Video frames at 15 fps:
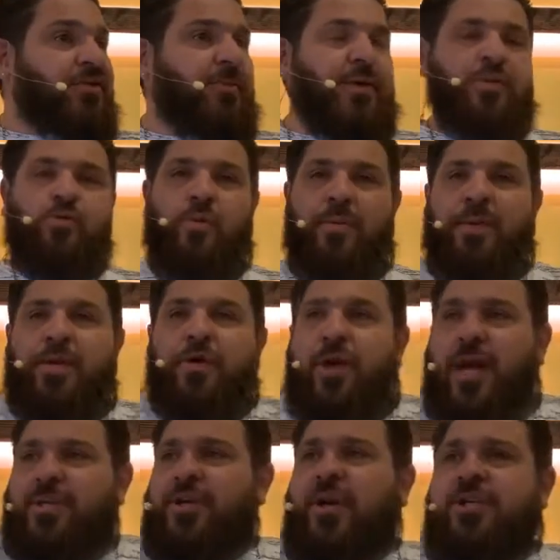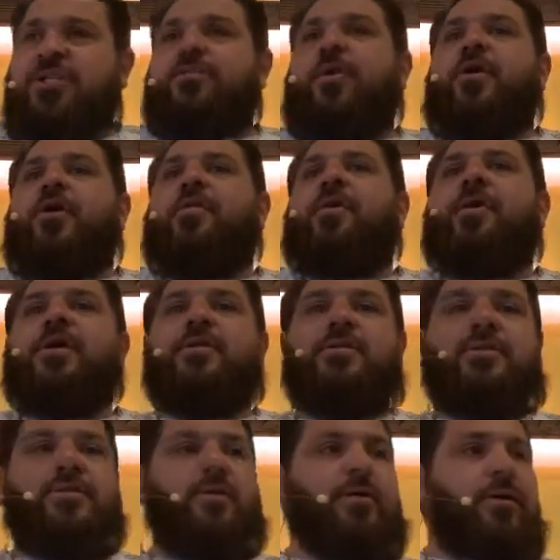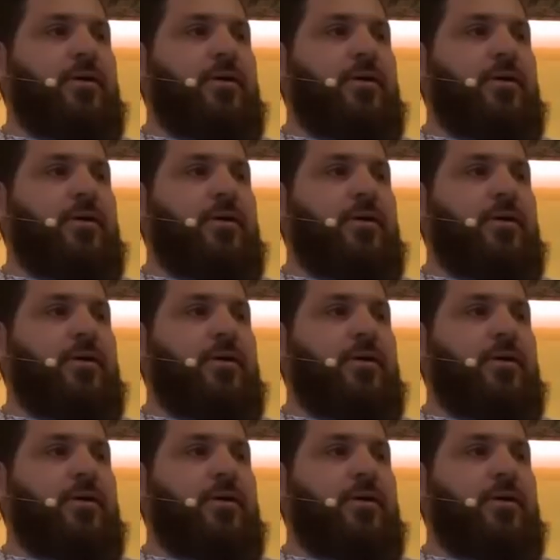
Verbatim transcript: because women, you guys are smarter than us.